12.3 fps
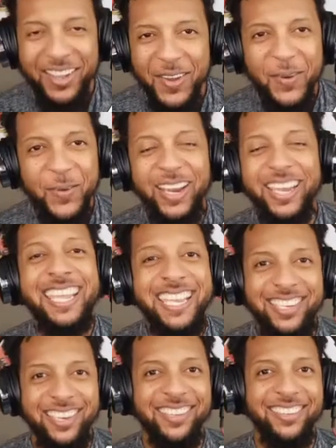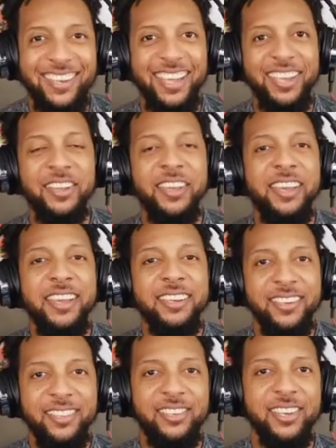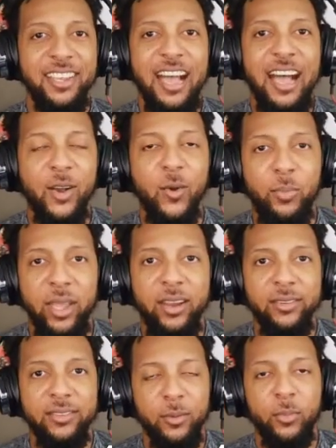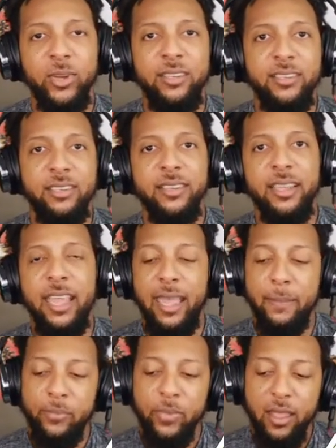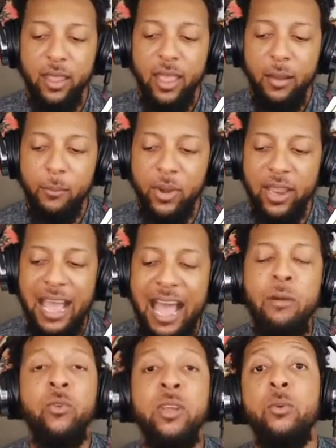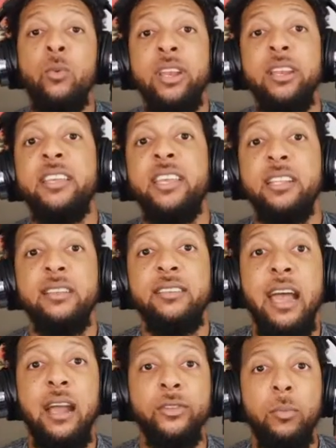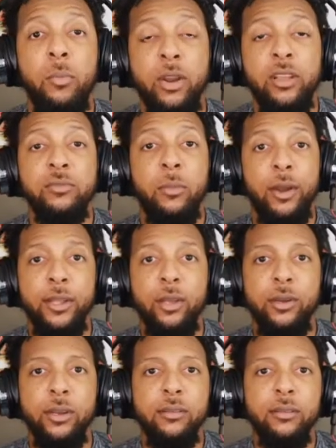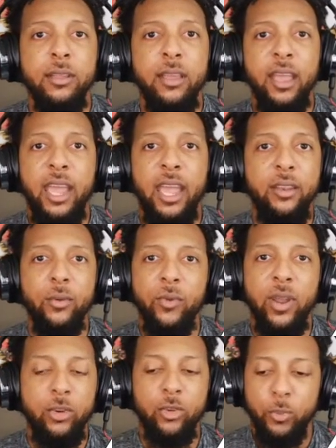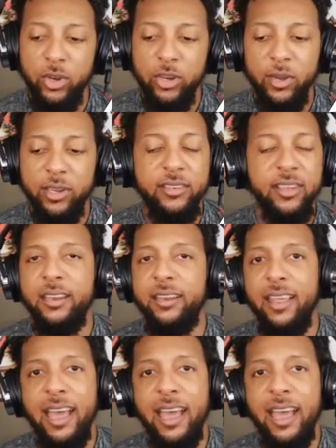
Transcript: What he just did to the Chicago Bears in the preseason game. But I really wanted to kick the tires on Marcus Mariota. And the Raiders pretty much said,